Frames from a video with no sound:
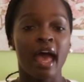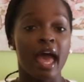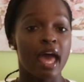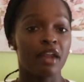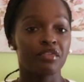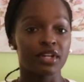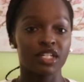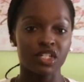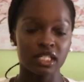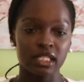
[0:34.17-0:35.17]
And if you're
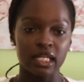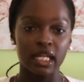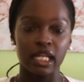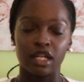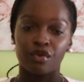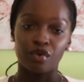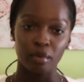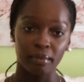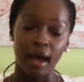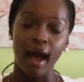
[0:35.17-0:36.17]
interested in the room
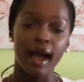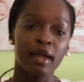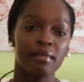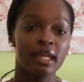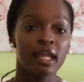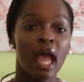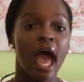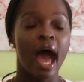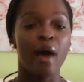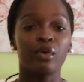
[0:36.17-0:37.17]
behind me,
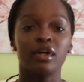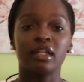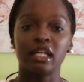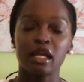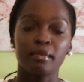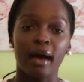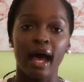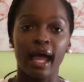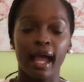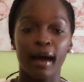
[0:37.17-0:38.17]
I will link
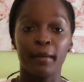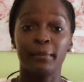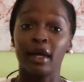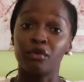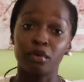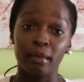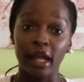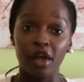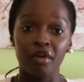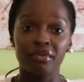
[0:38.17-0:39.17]
my bedroom
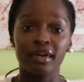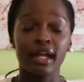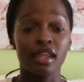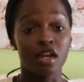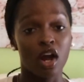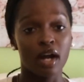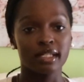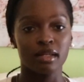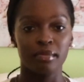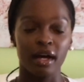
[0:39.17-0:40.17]
makeover in the cards
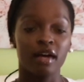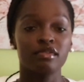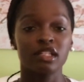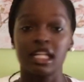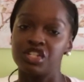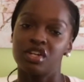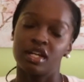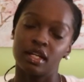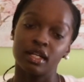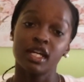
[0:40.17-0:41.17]
above so that you
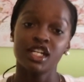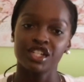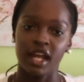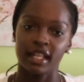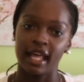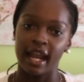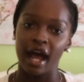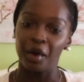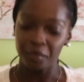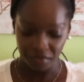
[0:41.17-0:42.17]
can check that out.